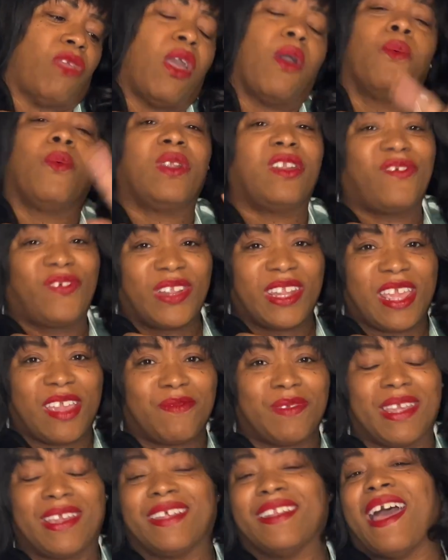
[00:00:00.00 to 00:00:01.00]
Wonderful
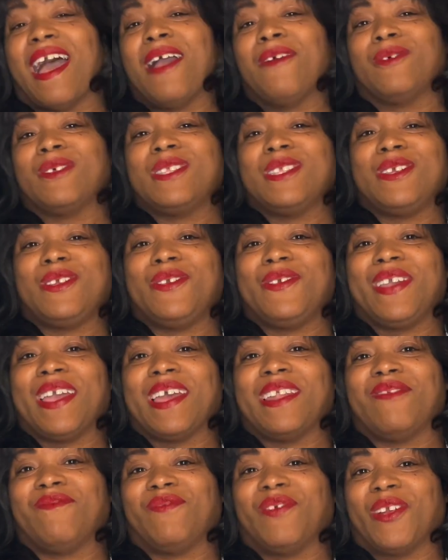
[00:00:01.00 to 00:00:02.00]
evening, and I will see you
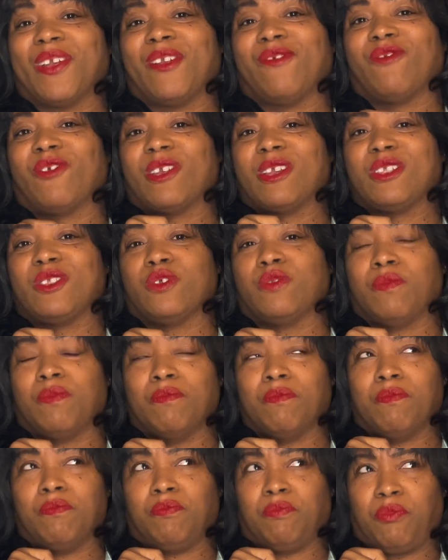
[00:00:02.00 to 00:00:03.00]
again very, very
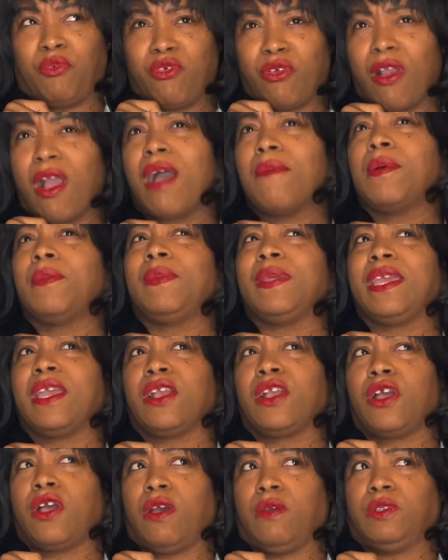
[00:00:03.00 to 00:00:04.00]
soon. Probably at
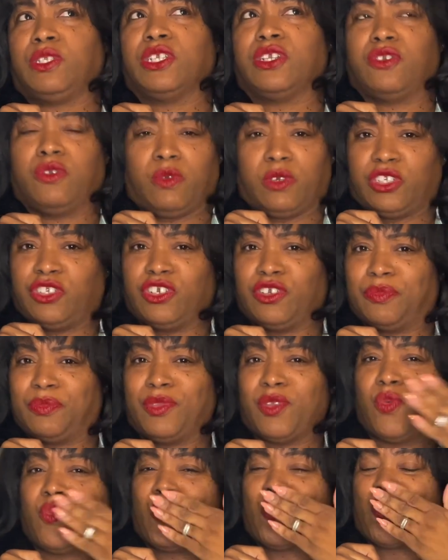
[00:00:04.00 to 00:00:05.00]
Coach and Nordstrom.
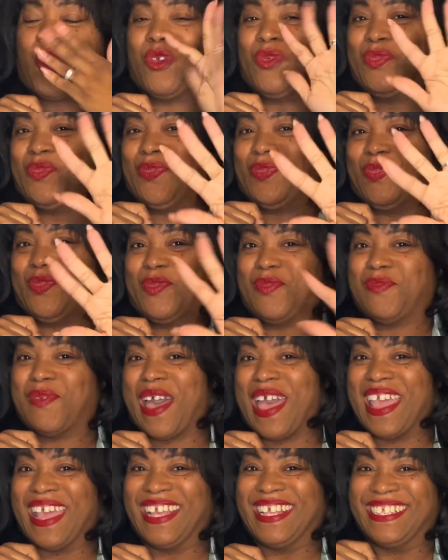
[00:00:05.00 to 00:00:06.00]

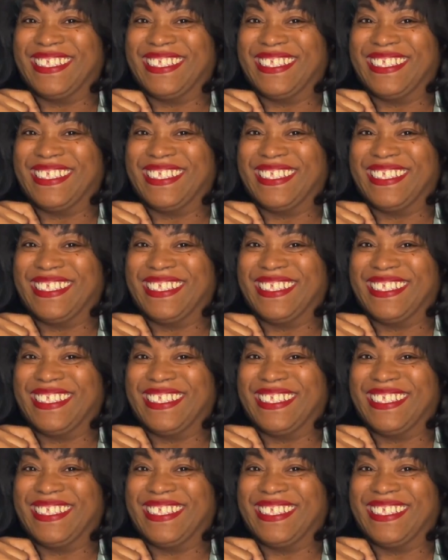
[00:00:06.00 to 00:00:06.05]
Bye.